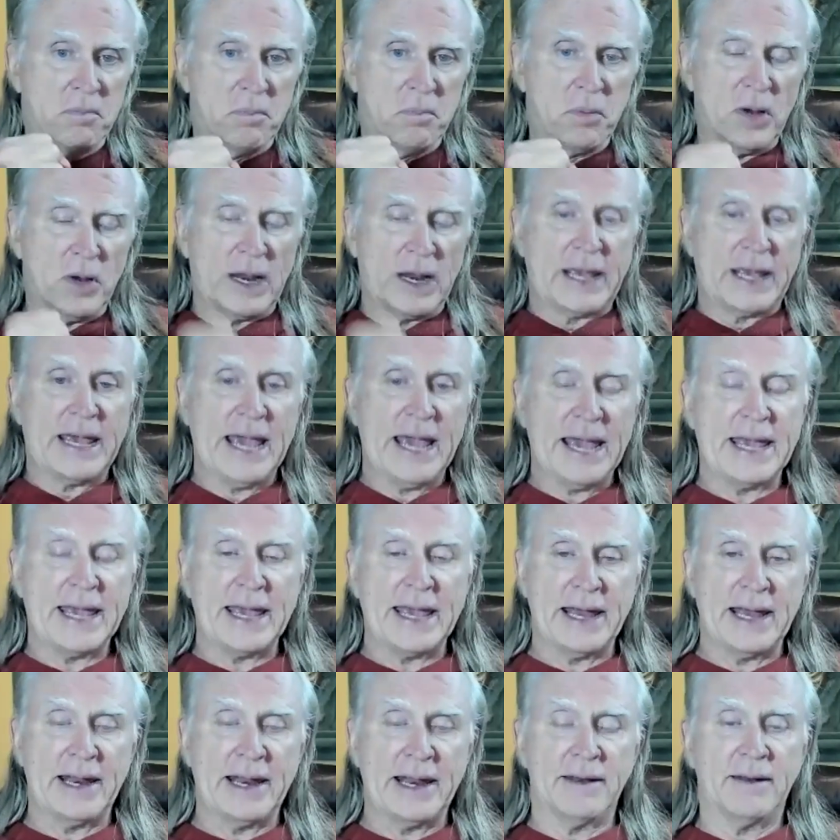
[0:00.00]
put a kink
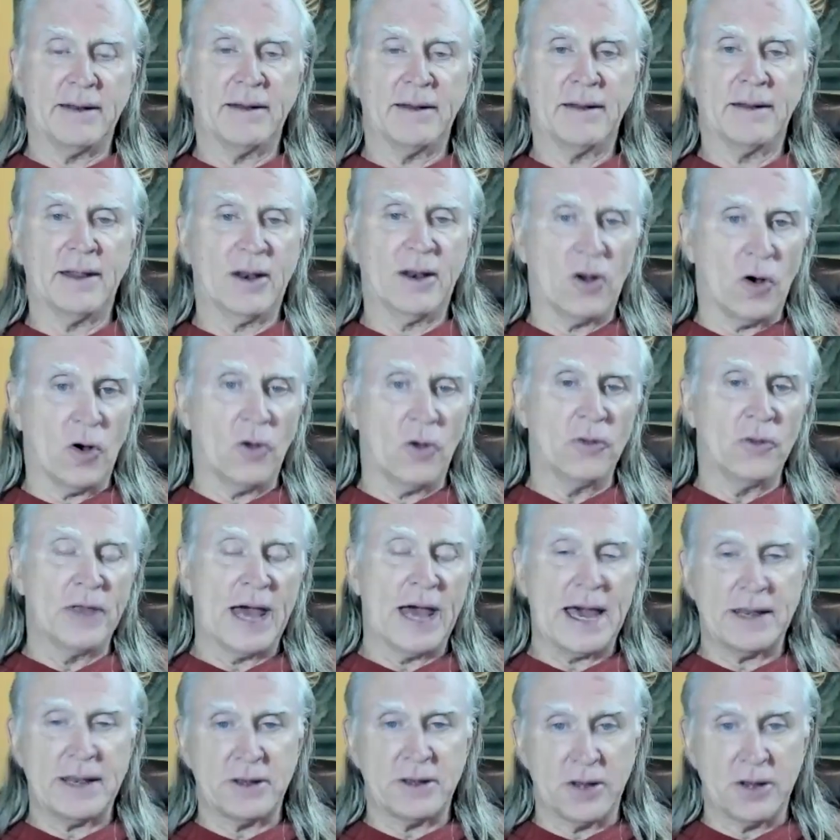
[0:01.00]
in it and hold
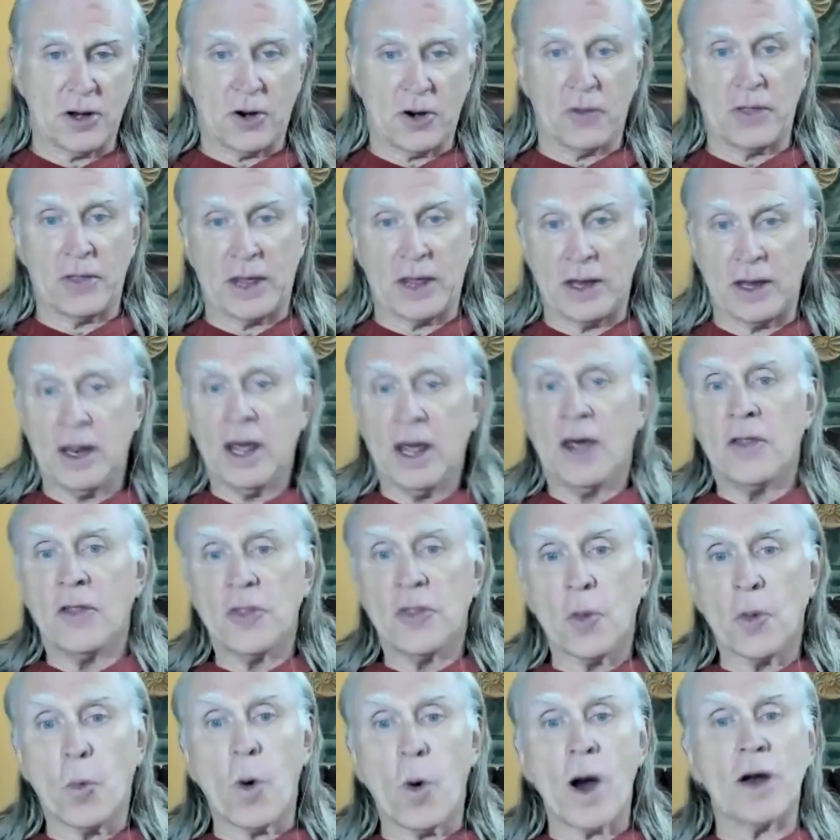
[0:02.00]
that, you know, then
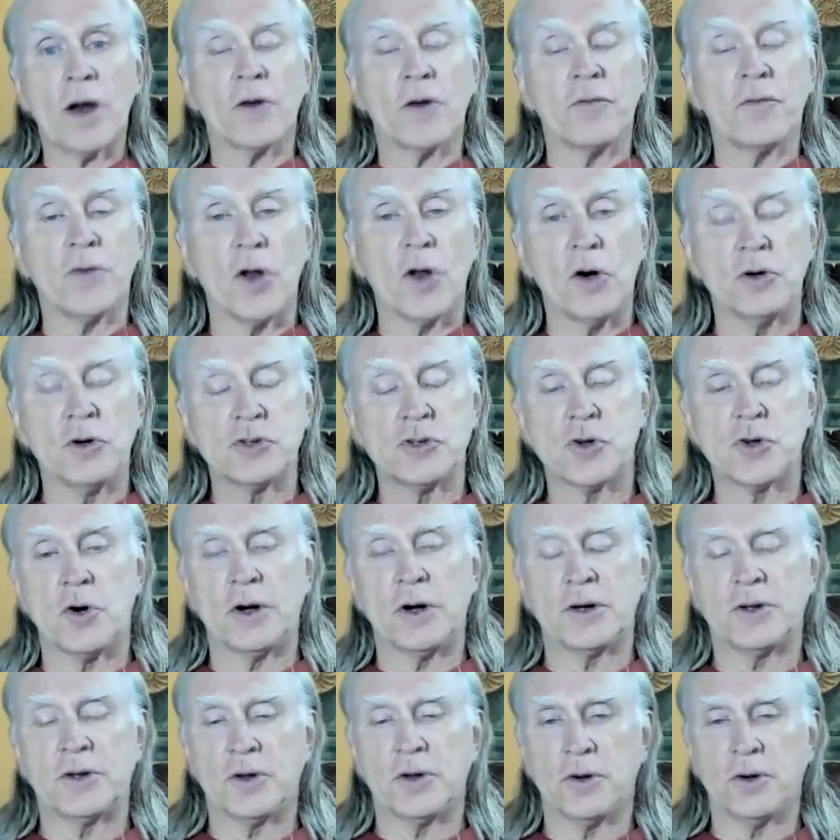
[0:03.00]
the water flow is
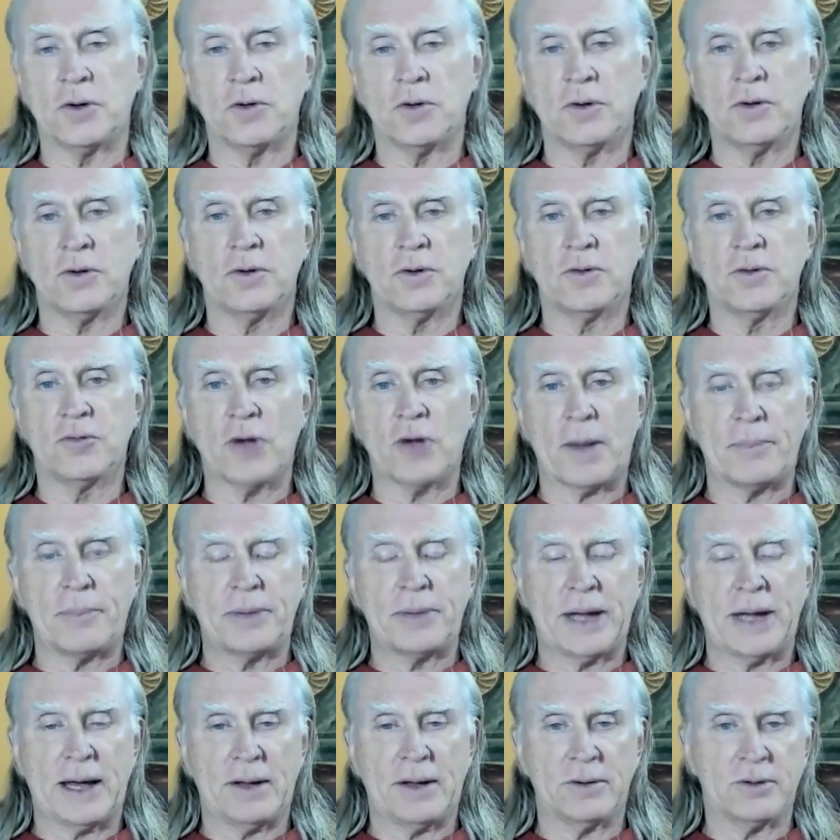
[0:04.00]
going to drop
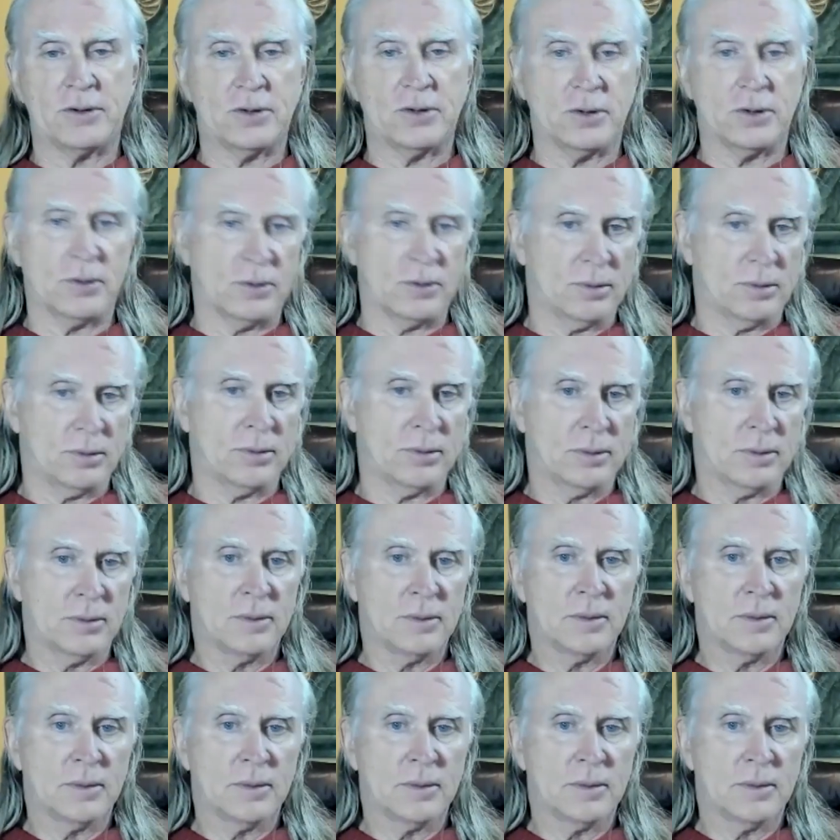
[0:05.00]
down to,